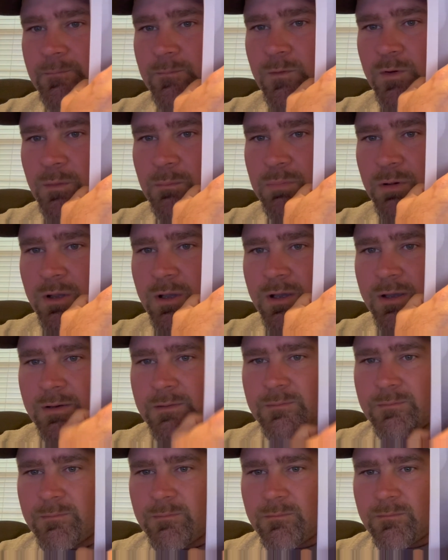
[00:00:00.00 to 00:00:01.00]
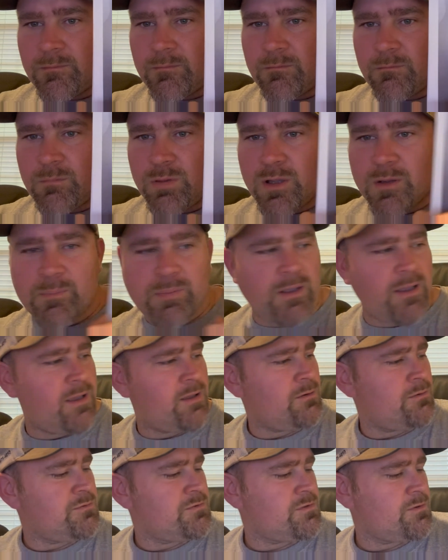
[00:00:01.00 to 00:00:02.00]
your blood
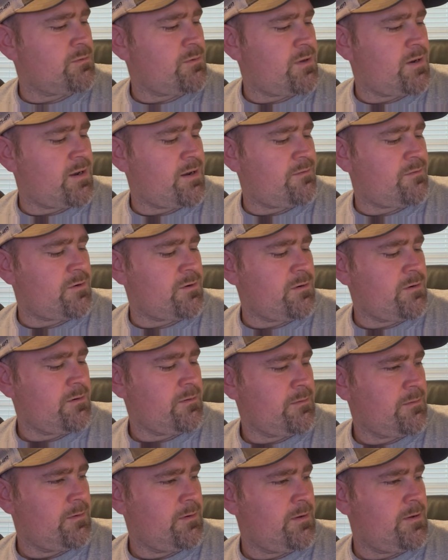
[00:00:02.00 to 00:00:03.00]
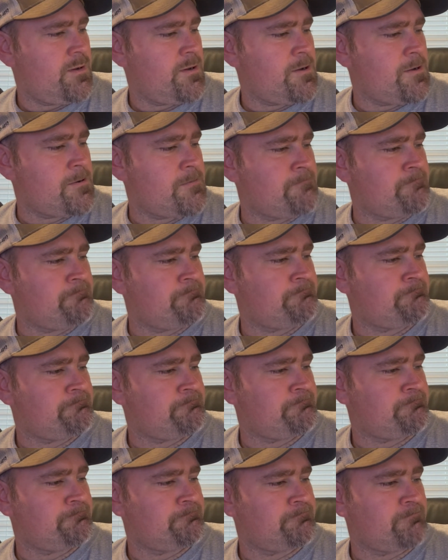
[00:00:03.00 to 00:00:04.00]
panels or whatever,
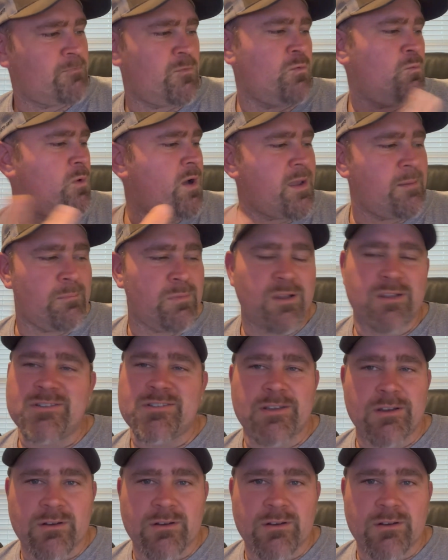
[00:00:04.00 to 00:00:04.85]
white blood cell